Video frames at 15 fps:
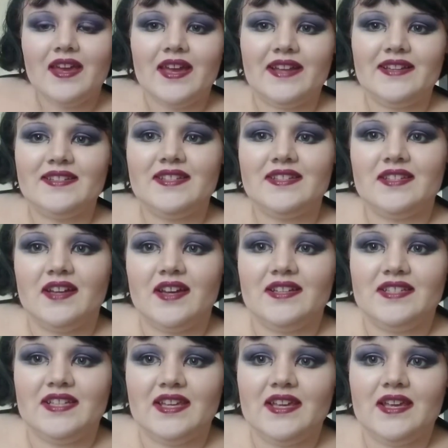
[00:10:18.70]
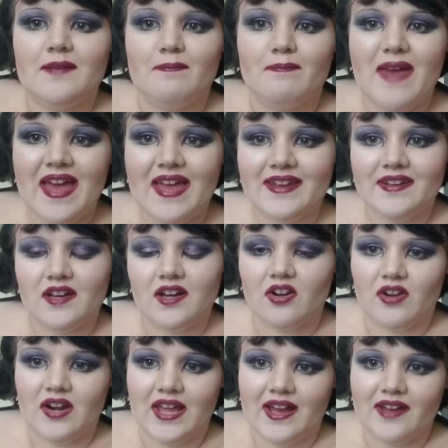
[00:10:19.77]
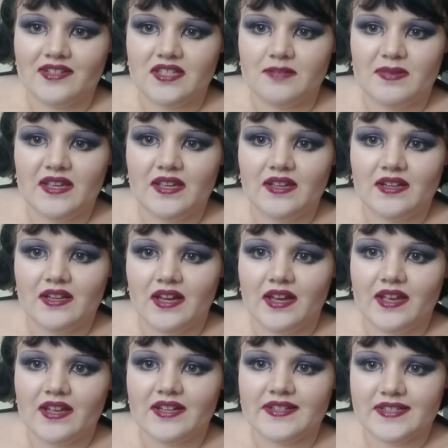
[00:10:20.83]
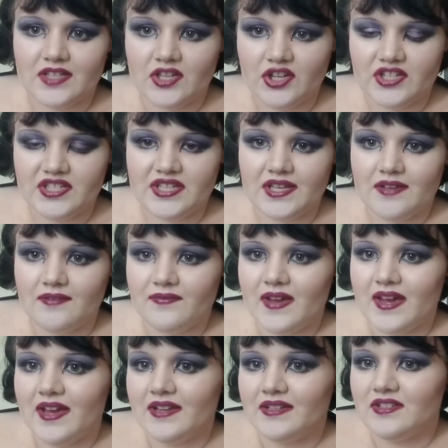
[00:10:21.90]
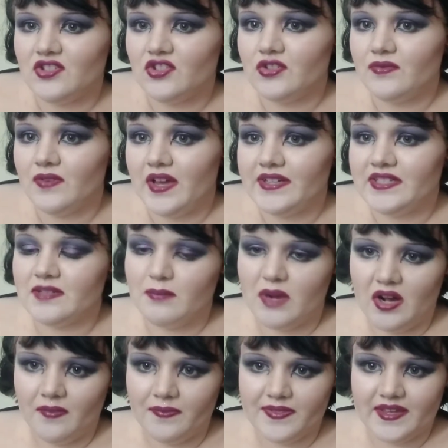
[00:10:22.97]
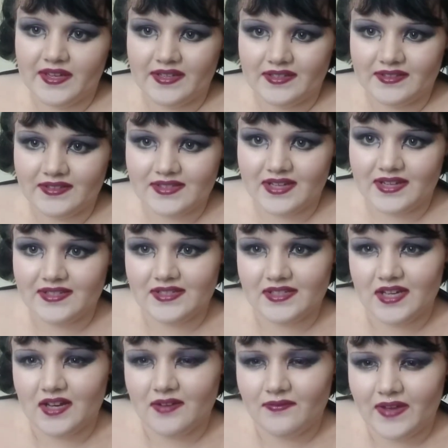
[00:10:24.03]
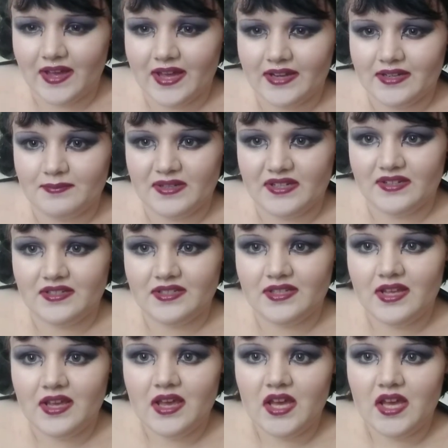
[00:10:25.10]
in society men are allowed to be like assertive and sort of like demand things and stuff and but